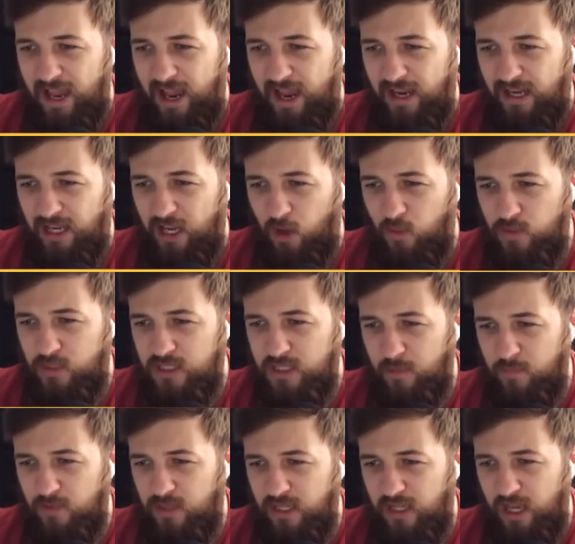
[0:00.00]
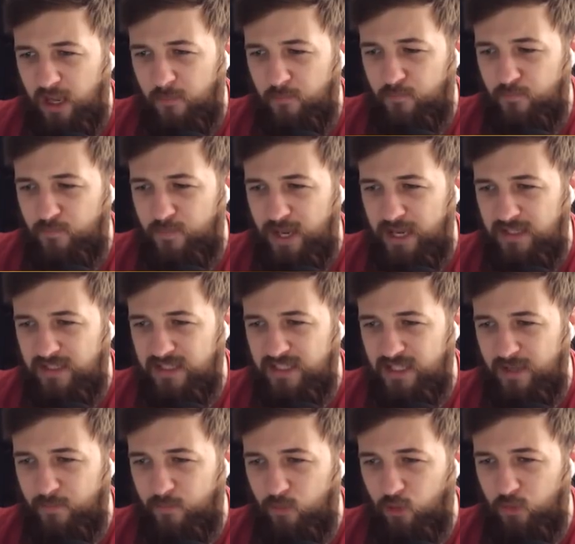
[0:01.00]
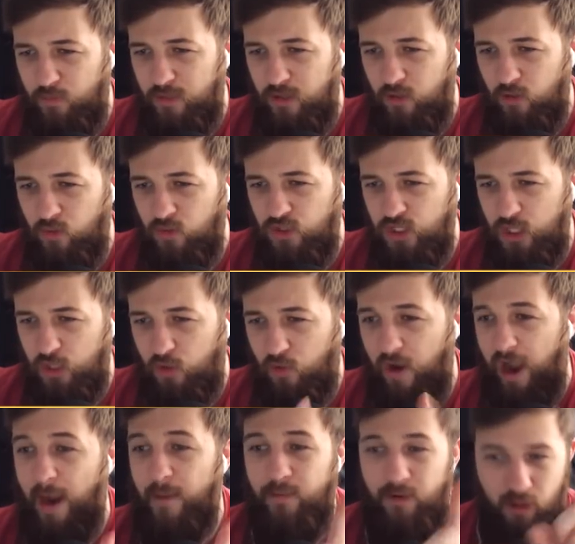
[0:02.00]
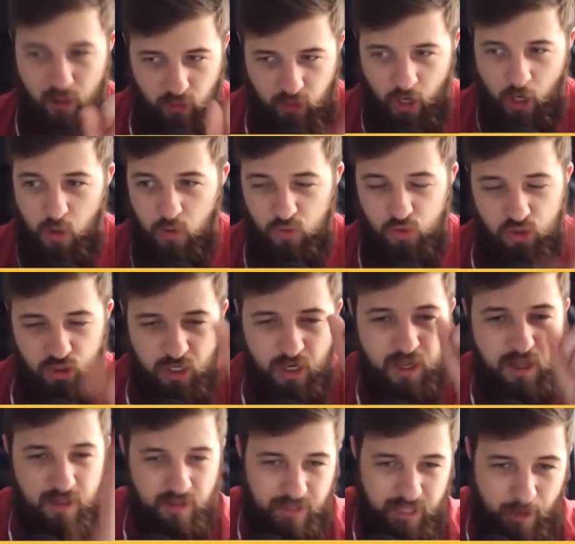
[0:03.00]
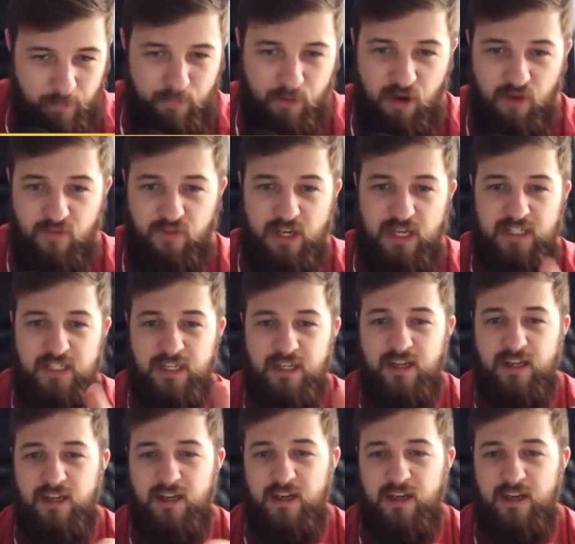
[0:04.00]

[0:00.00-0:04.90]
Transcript: and go with something a bit simple, but also crap. Those. They're perfect.